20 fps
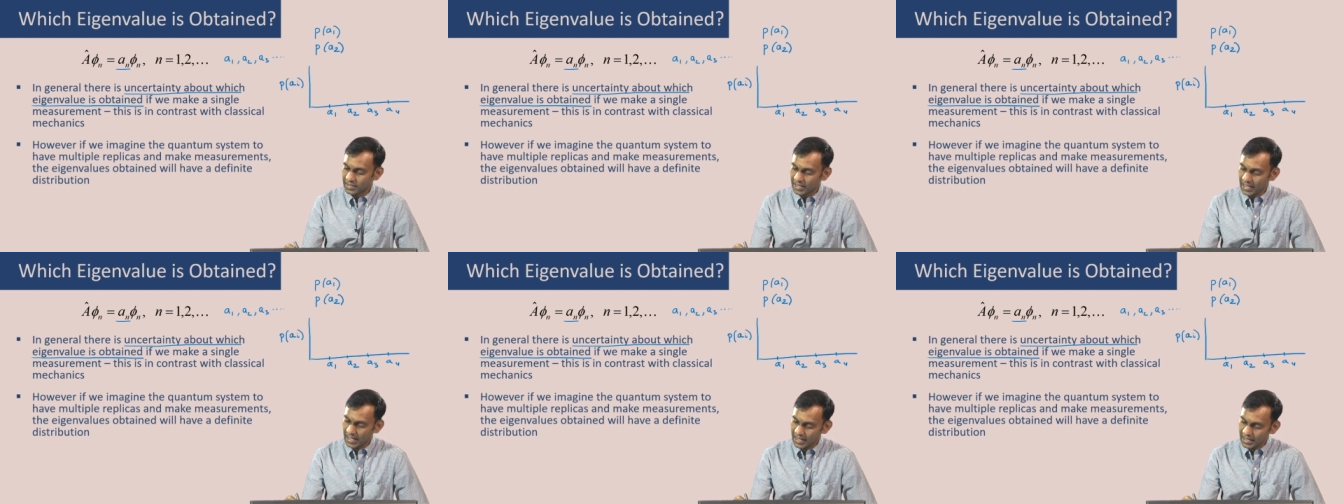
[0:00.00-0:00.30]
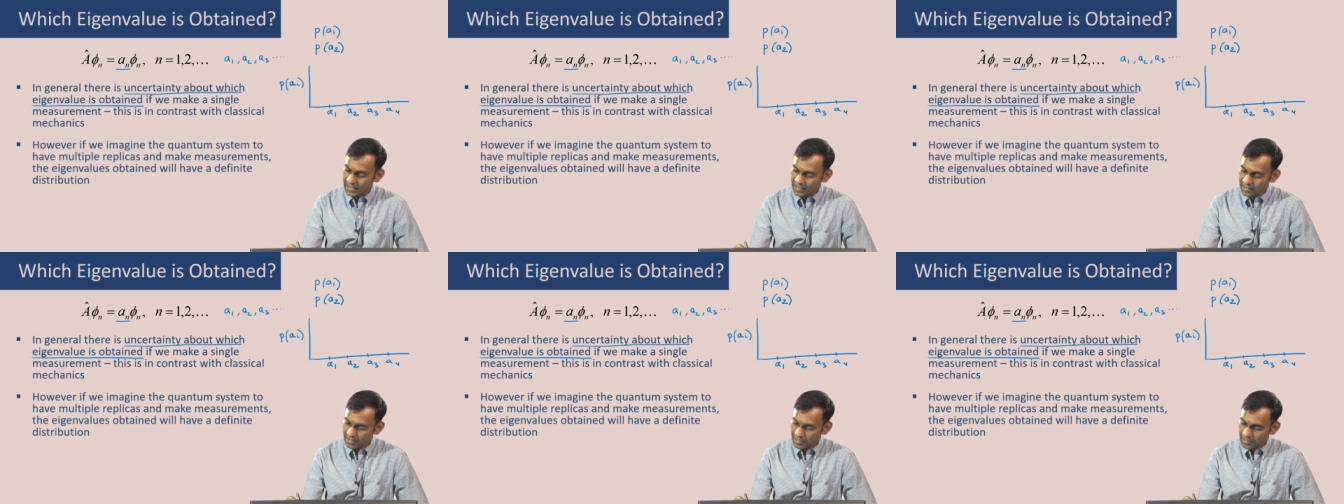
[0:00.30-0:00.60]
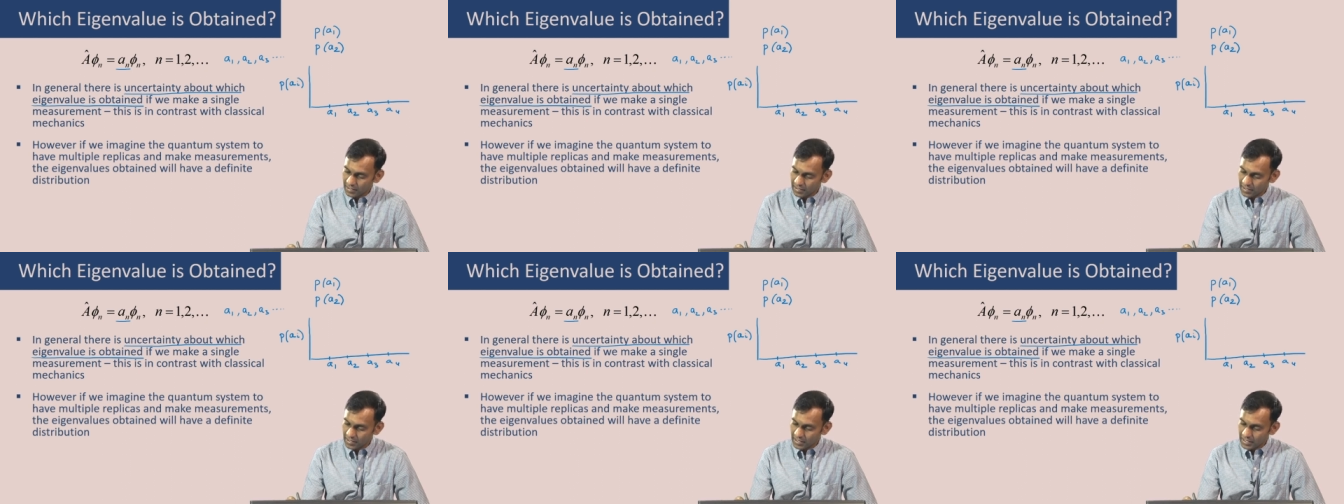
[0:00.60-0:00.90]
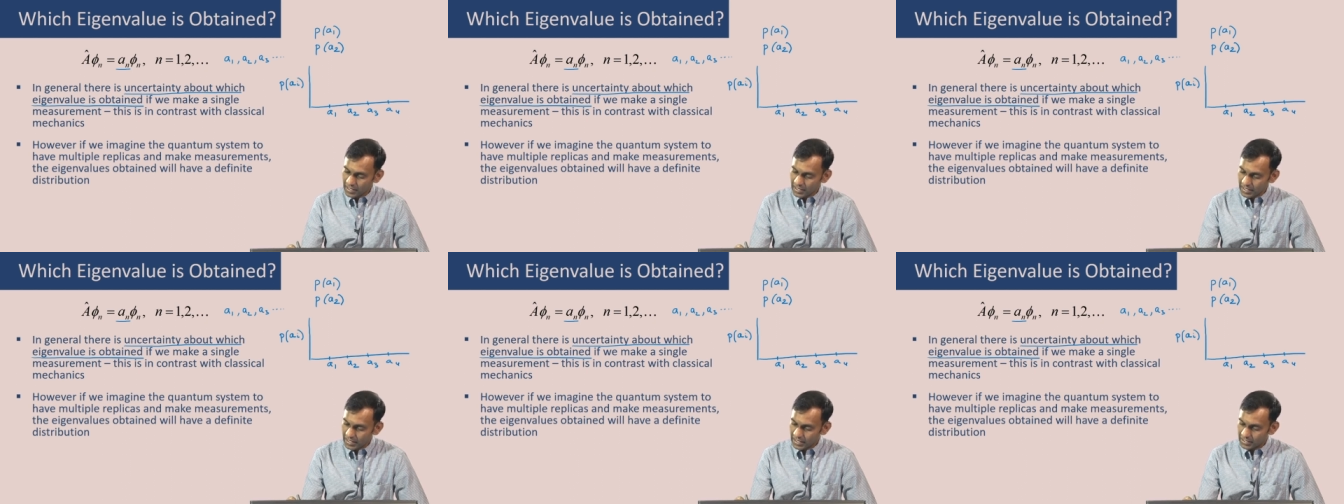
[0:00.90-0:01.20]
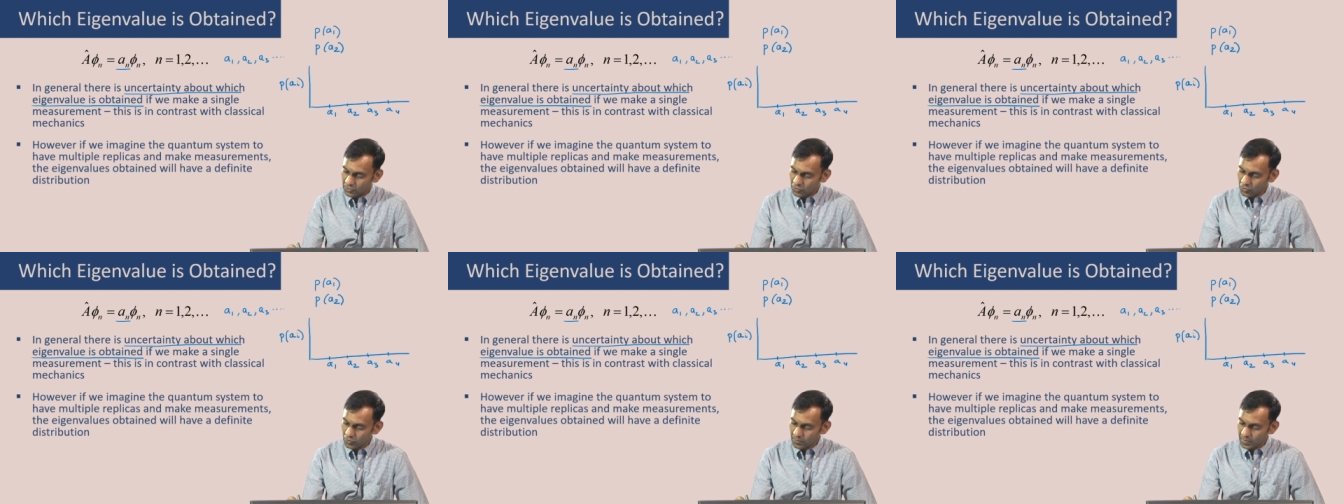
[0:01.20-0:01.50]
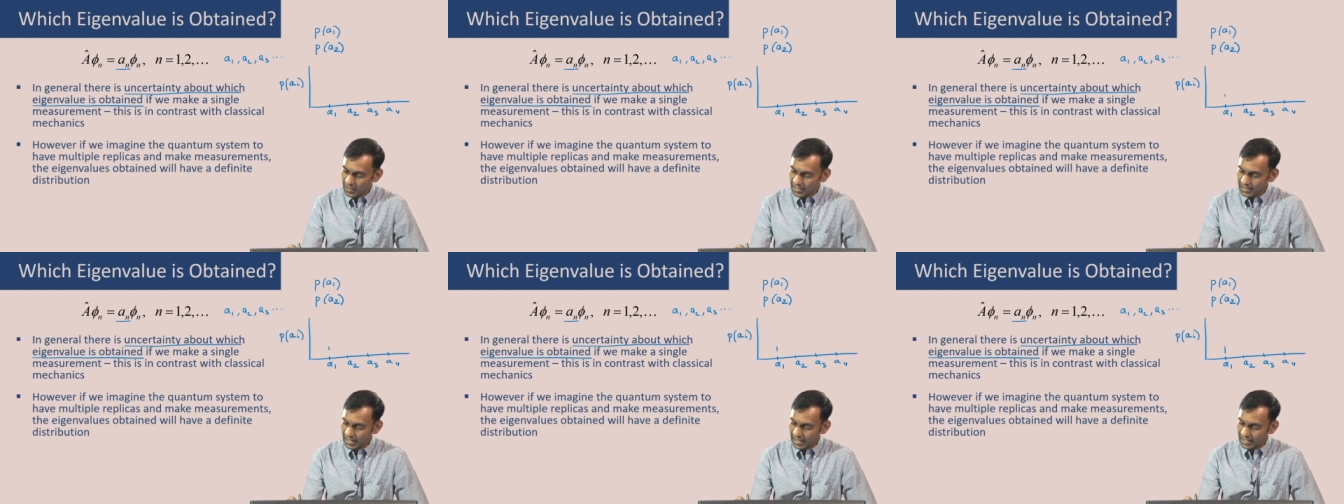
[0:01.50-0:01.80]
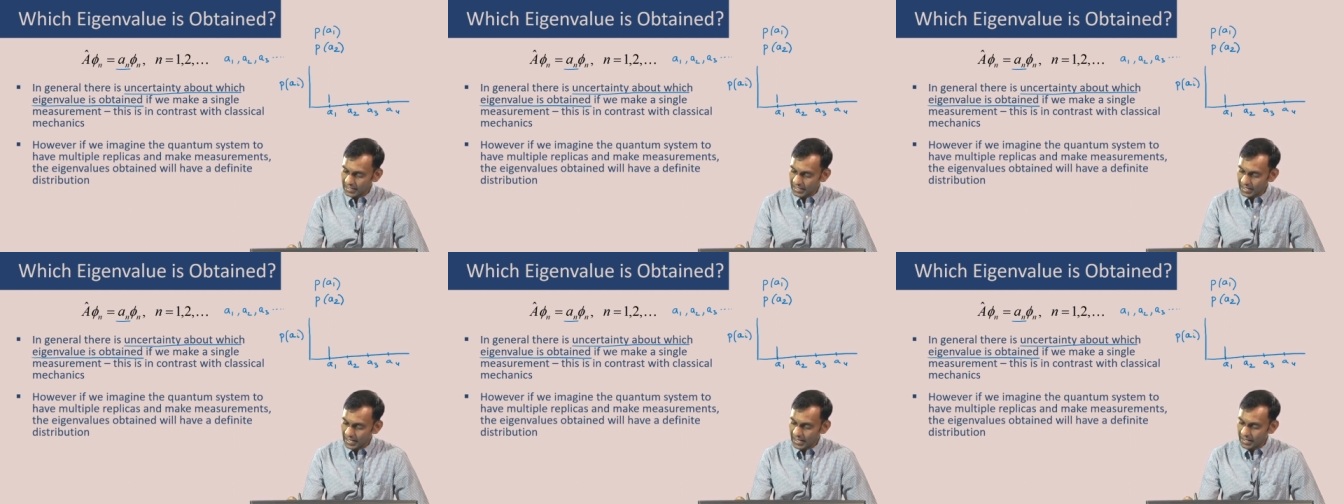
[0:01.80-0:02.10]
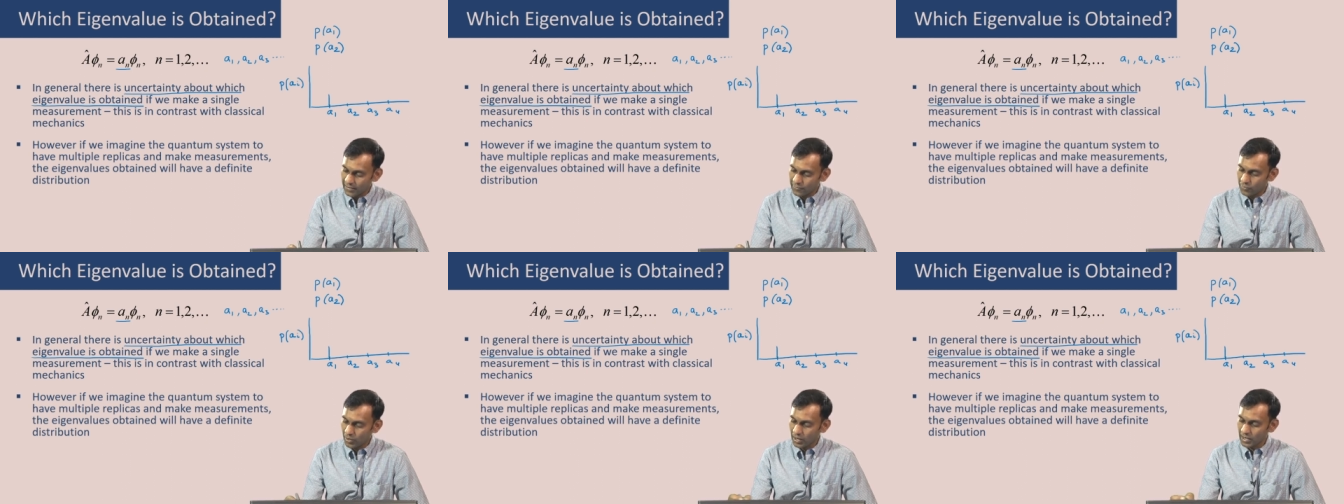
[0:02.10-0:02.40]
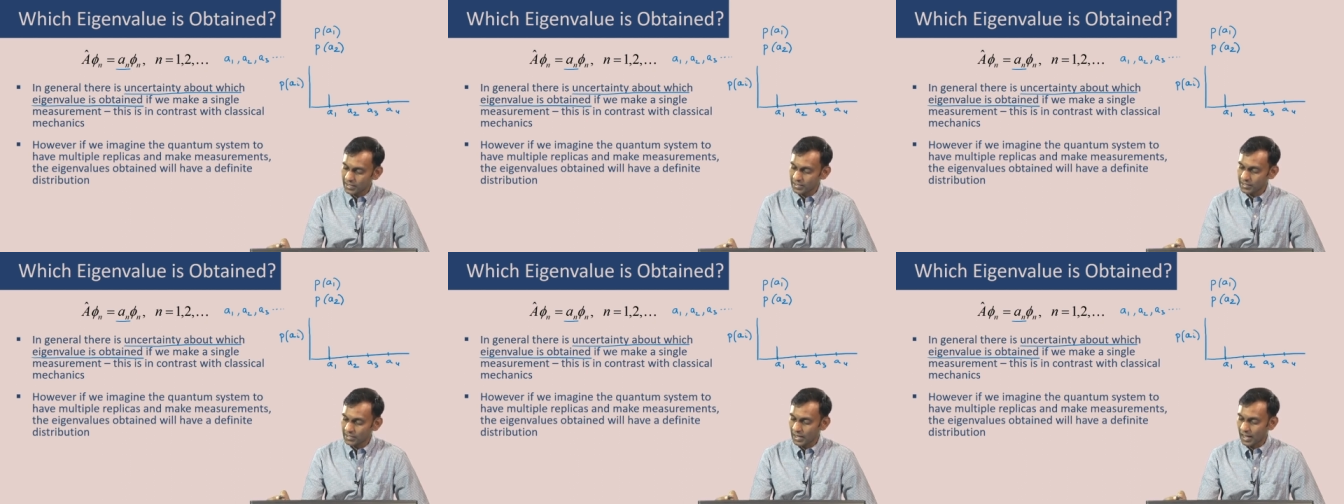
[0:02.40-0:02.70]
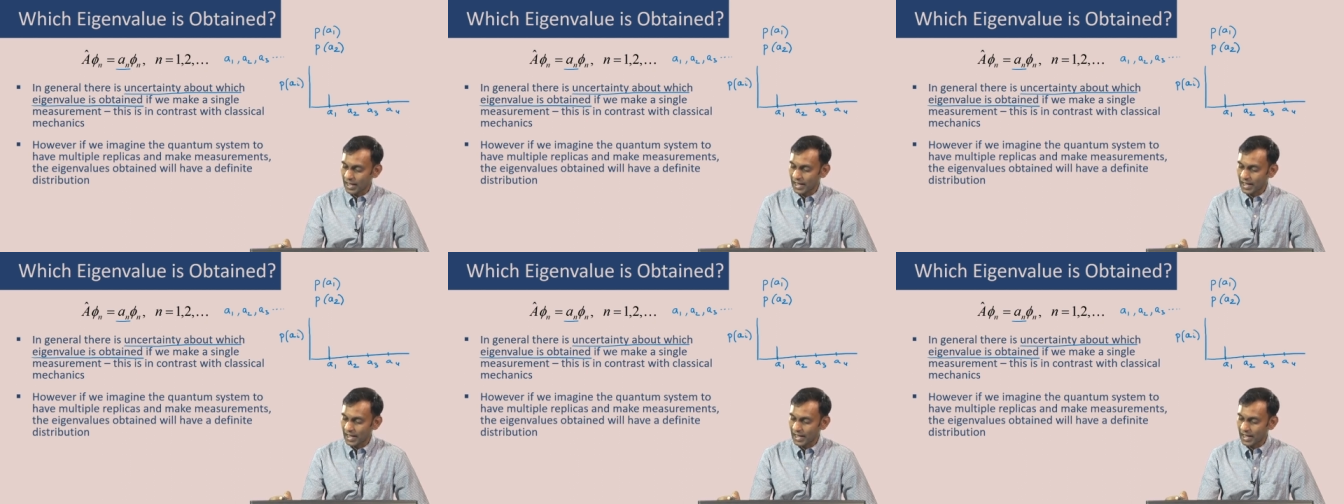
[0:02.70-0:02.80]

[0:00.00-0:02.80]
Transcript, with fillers: then it could be that A 1